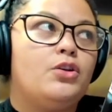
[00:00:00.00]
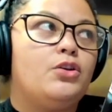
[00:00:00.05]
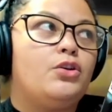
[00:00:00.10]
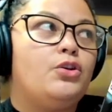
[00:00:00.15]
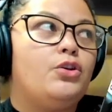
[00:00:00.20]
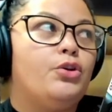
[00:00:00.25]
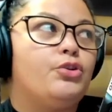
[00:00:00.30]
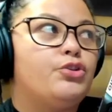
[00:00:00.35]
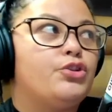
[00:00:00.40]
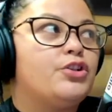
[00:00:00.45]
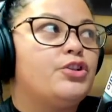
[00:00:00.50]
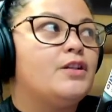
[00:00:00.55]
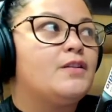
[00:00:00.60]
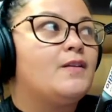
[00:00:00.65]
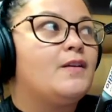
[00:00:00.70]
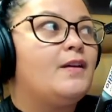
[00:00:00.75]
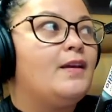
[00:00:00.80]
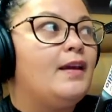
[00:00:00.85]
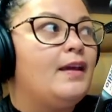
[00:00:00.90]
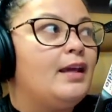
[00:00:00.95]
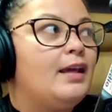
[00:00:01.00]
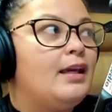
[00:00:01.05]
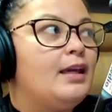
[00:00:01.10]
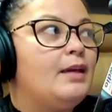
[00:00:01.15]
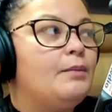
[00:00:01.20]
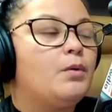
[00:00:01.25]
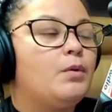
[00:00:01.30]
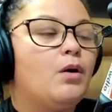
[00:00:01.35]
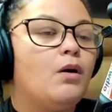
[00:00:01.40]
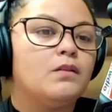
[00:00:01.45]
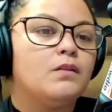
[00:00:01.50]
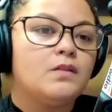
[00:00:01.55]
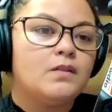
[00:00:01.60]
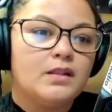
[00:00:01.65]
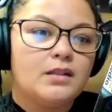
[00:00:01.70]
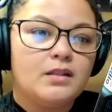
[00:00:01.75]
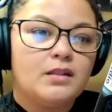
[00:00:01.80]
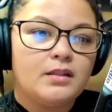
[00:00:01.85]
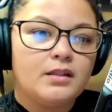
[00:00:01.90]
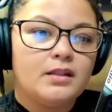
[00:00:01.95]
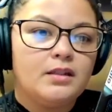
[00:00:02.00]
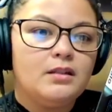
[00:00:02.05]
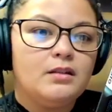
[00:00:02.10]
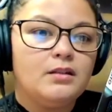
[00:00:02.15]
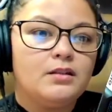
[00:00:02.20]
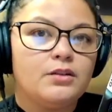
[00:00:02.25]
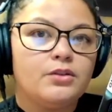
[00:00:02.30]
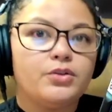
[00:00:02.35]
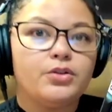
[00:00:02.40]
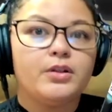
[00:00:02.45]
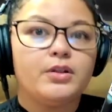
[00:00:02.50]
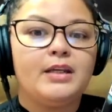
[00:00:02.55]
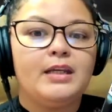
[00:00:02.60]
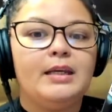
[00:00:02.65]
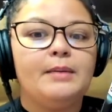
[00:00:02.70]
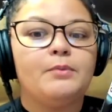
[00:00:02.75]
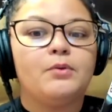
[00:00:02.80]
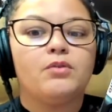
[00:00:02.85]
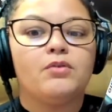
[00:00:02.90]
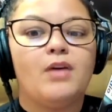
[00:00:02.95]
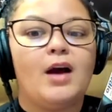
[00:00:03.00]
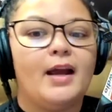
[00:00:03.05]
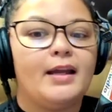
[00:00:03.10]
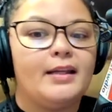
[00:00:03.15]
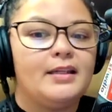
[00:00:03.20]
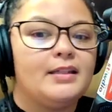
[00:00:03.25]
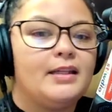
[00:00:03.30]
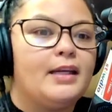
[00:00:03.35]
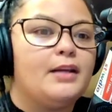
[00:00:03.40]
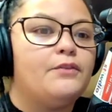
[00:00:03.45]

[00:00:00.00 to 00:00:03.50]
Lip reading: you should just keep consistent to keep grinding